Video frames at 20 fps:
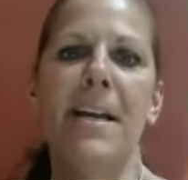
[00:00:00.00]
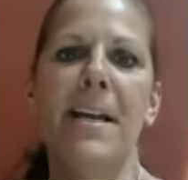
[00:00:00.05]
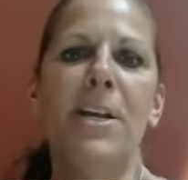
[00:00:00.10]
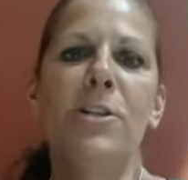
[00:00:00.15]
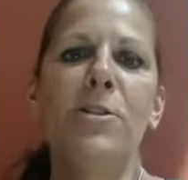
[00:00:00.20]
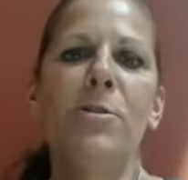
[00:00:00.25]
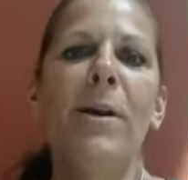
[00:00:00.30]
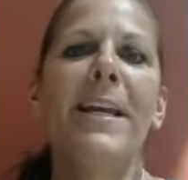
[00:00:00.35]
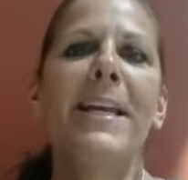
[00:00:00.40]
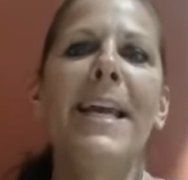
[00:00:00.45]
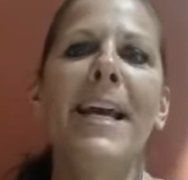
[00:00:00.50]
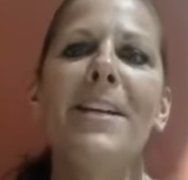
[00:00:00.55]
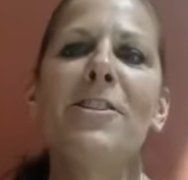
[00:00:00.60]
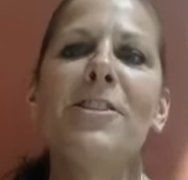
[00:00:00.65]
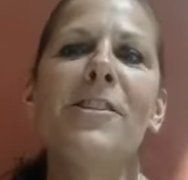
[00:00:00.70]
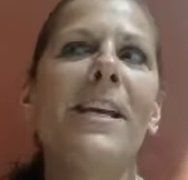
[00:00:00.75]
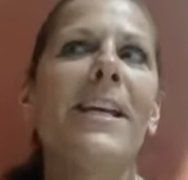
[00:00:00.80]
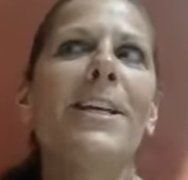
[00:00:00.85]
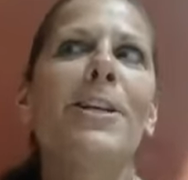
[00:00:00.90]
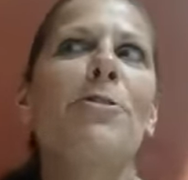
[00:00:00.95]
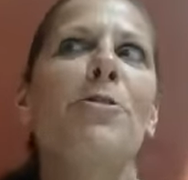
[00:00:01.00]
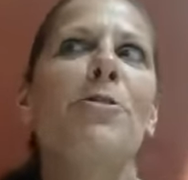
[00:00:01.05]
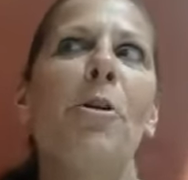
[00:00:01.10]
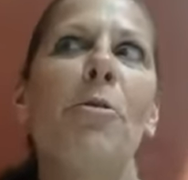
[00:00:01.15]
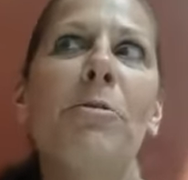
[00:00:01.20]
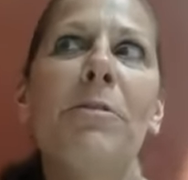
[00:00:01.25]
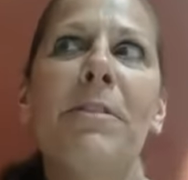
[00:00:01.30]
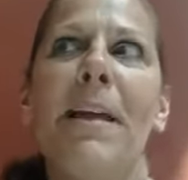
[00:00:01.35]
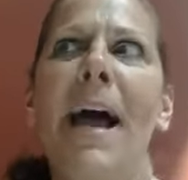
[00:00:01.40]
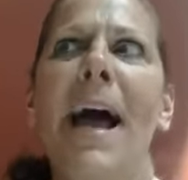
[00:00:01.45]
So I guess like you
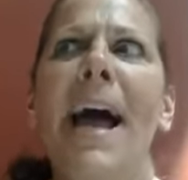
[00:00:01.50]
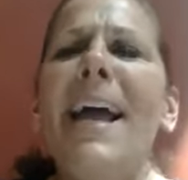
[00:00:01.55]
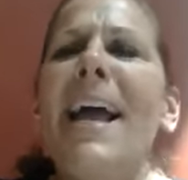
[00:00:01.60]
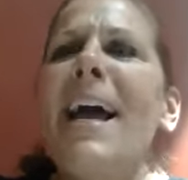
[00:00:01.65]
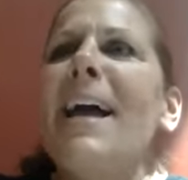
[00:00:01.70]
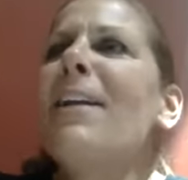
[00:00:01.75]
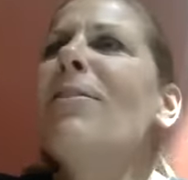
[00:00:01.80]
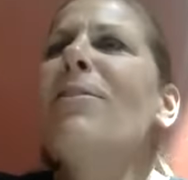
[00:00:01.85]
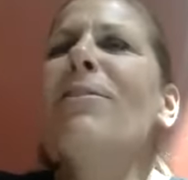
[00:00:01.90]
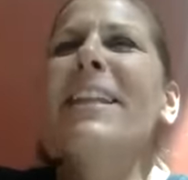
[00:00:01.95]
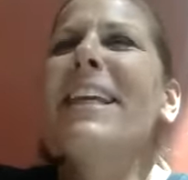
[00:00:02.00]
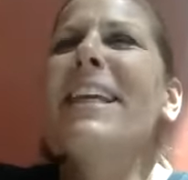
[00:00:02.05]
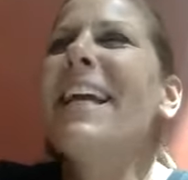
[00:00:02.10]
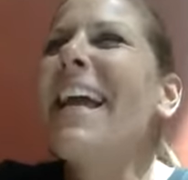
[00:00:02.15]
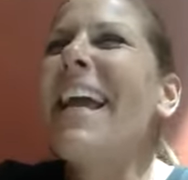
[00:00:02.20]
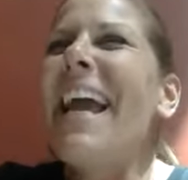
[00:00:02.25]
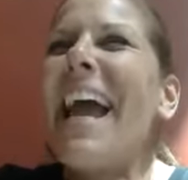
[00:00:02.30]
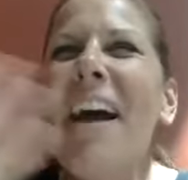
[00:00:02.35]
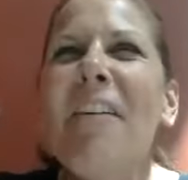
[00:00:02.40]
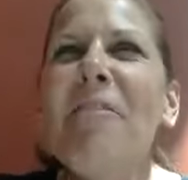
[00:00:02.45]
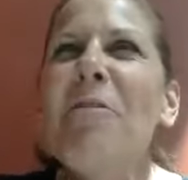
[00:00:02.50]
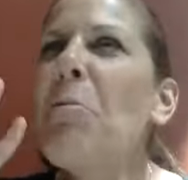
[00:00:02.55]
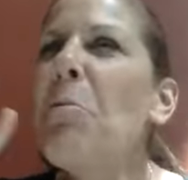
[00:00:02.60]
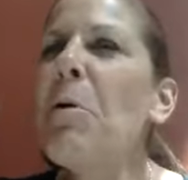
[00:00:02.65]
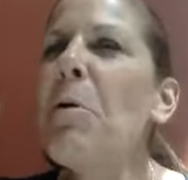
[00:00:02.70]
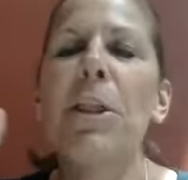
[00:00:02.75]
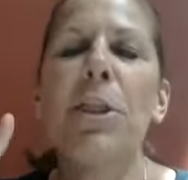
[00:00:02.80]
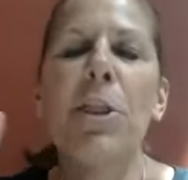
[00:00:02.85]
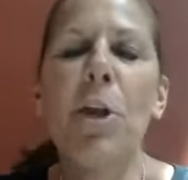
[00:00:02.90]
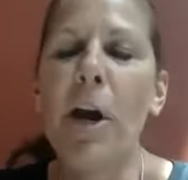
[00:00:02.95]
don't, I don't think I ever
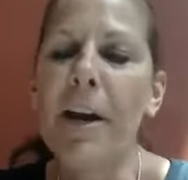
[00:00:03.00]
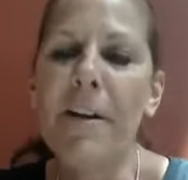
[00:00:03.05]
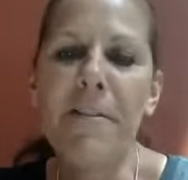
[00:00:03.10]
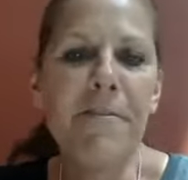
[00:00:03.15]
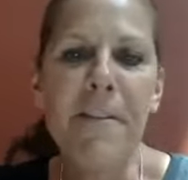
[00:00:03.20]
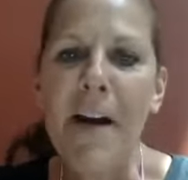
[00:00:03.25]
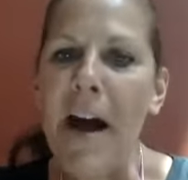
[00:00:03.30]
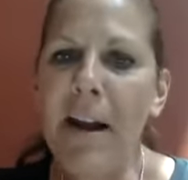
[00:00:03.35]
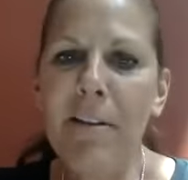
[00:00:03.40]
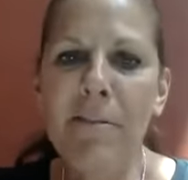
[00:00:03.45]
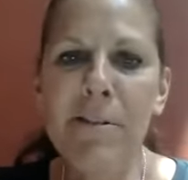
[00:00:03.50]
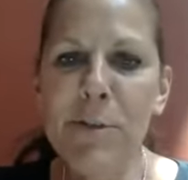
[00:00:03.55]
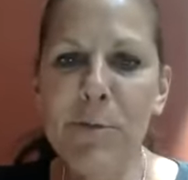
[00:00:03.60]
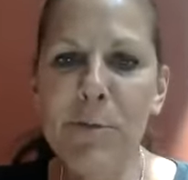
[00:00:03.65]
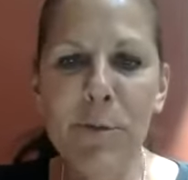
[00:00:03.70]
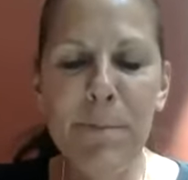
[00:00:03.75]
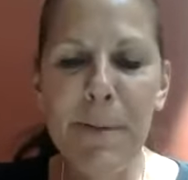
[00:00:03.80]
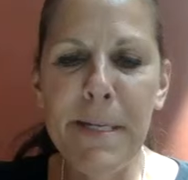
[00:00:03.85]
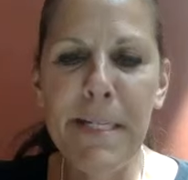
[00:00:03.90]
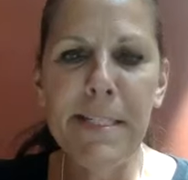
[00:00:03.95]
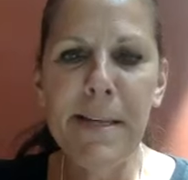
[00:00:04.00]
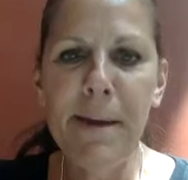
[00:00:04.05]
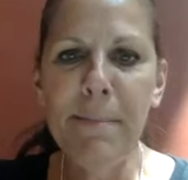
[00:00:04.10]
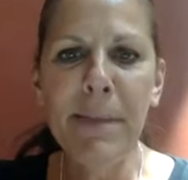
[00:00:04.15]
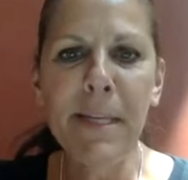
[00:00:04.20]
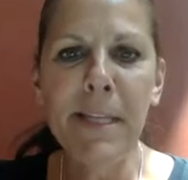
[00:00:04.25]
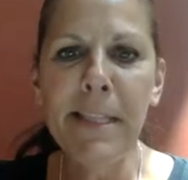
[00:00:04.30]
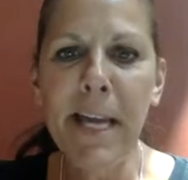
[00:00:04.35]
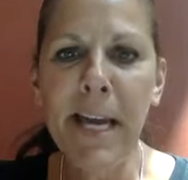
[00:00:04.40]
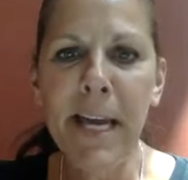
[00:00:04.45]
would have thought a virus would be
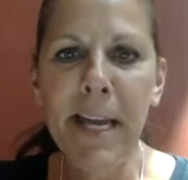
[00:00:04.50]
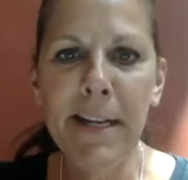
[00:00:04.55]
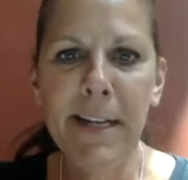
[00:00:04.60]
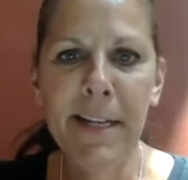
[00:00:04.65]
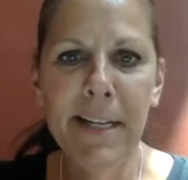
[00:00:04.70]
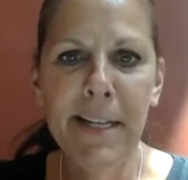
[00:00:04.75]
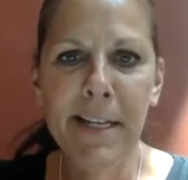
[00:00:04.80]
something that